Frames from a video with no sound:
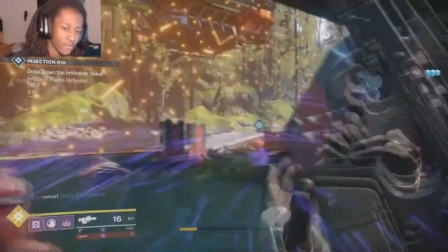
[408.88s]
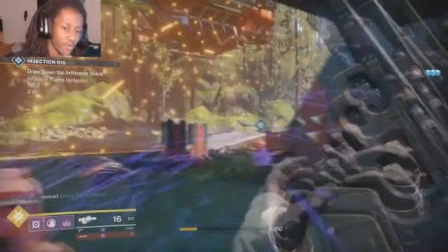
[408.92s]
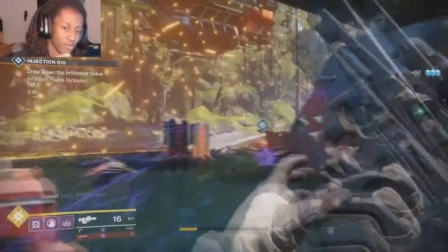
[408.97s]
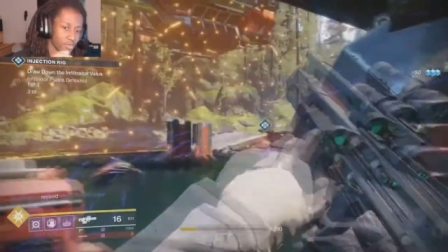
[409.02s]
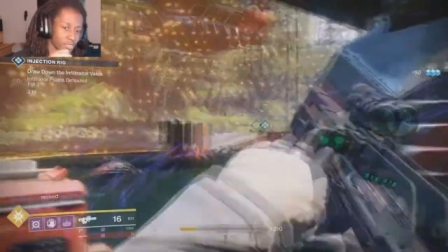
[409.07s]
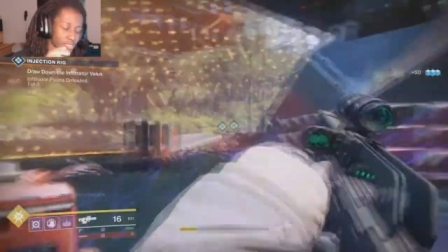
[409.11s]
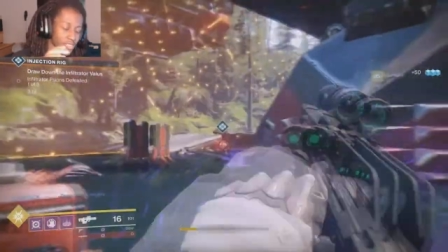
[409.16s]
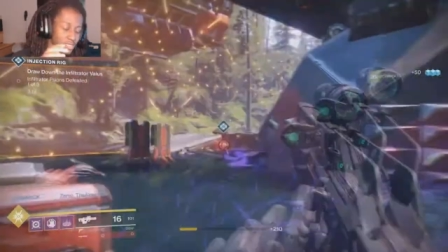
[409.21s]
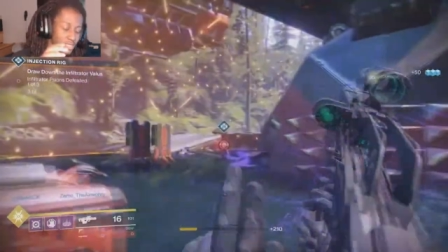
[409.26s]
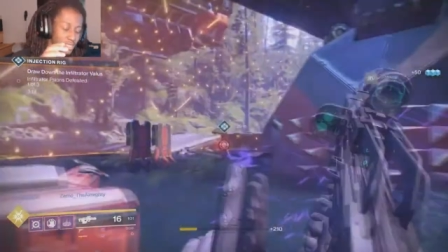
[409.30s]

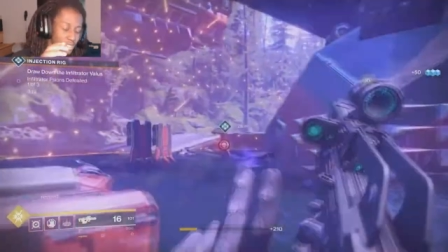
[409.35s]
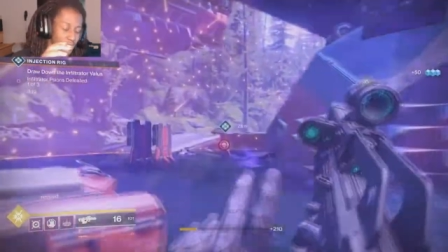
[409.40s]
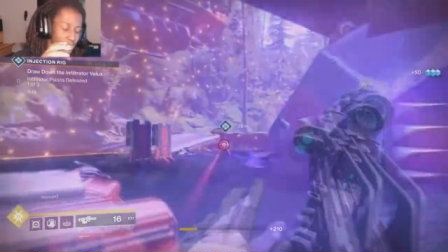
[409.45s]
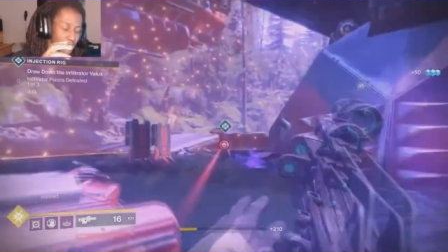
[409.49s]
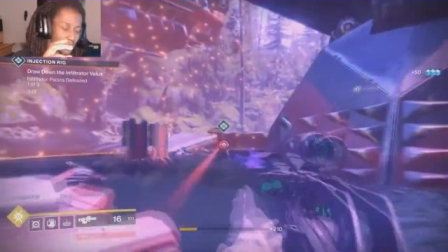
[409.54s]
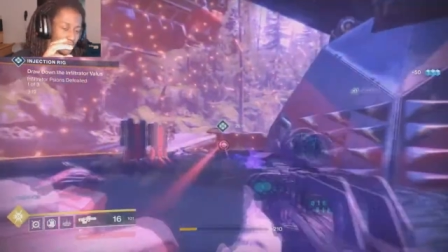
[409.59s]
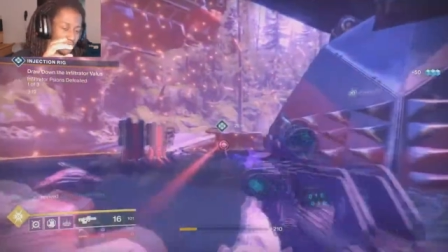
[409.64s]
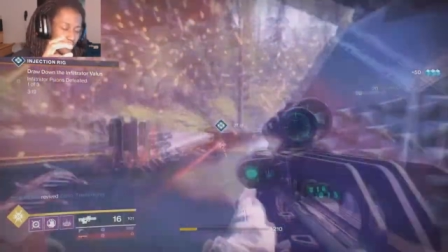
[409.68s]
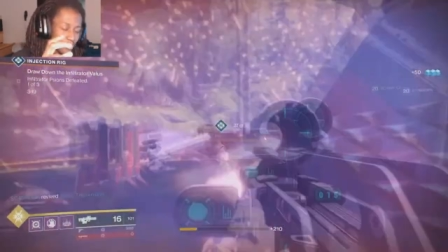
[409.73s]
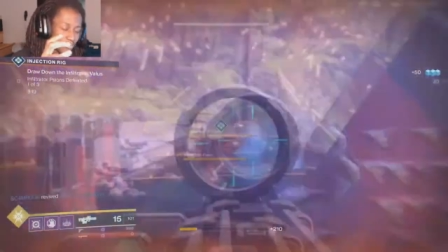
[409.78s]
focused
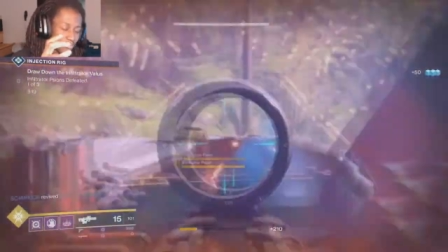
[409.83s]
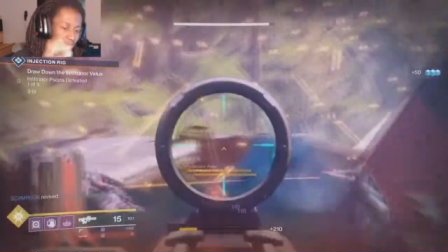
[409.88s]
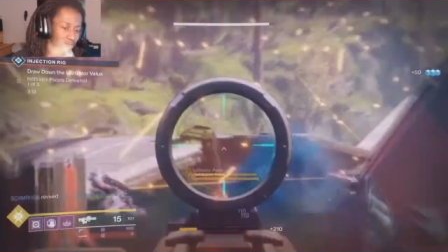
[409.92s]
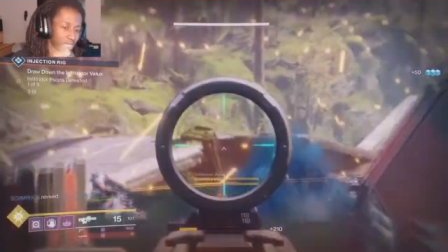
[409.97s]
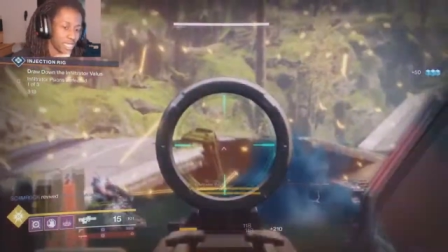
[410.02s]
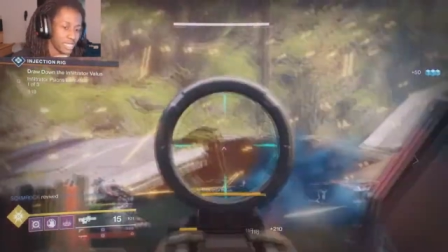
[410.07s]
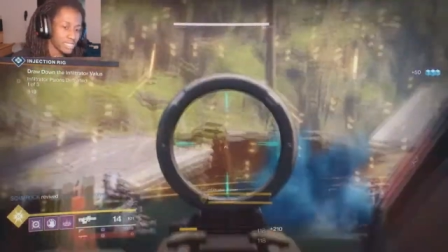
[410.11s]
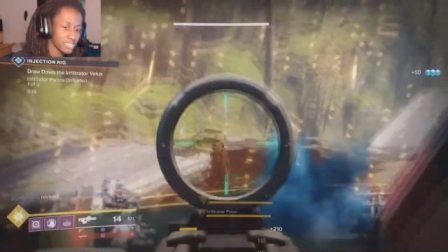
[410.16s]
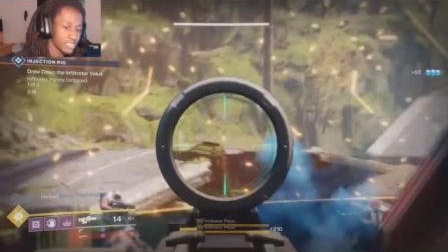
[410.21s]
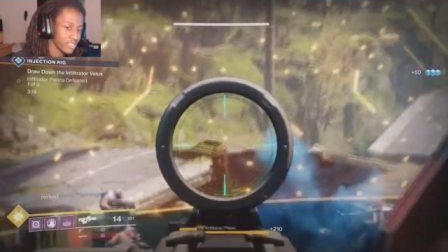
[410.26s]

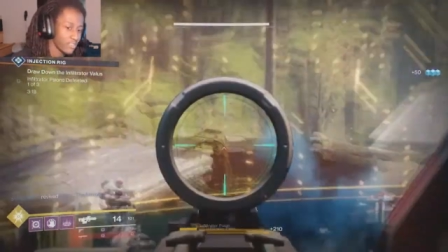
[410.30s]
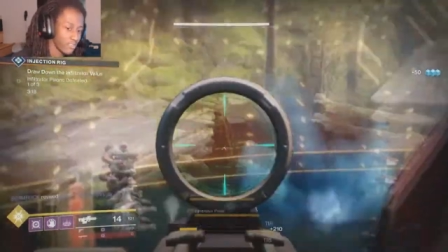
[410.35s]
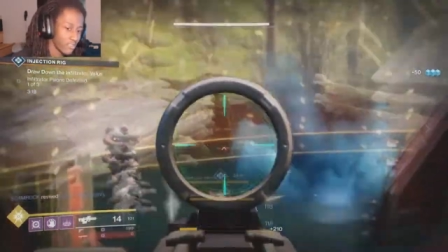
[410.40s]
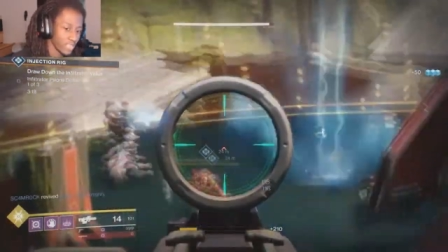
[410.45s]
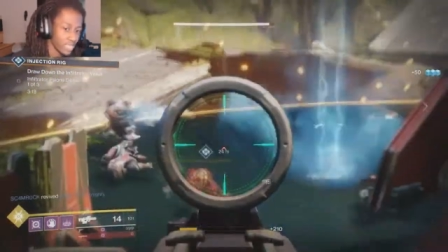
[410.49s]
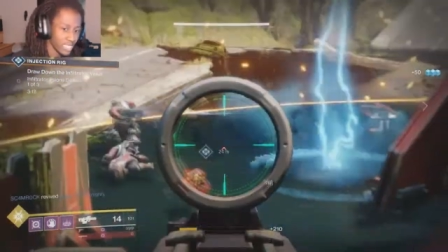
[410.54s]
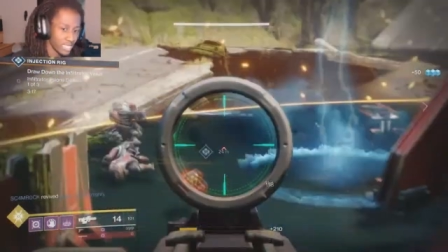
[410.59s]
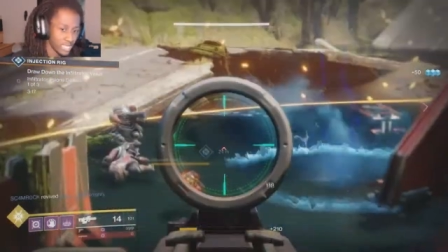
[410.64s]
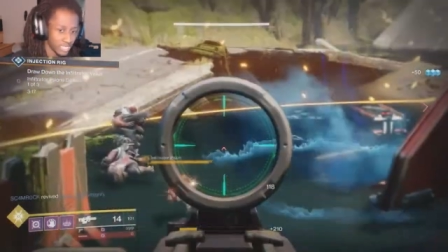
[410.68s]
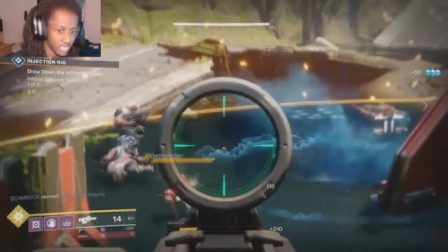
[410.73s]
blast of
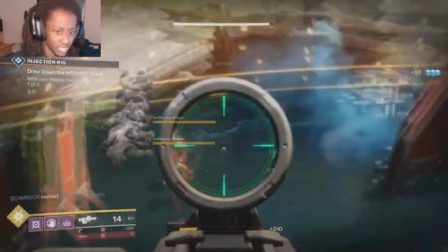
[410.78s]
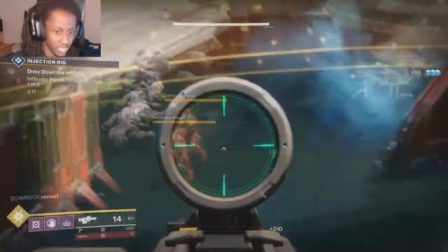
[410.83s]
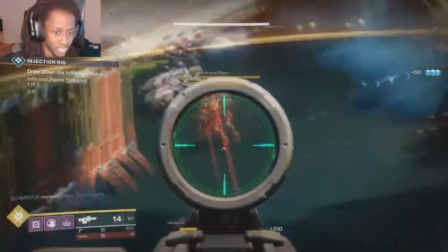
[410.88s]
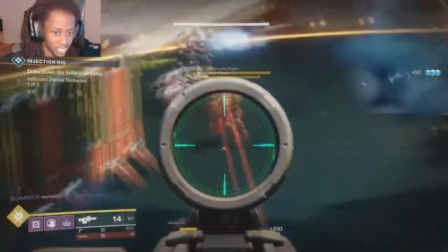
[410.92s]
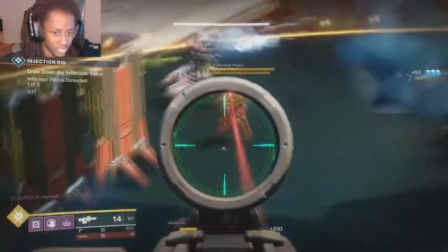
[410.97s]
lightning.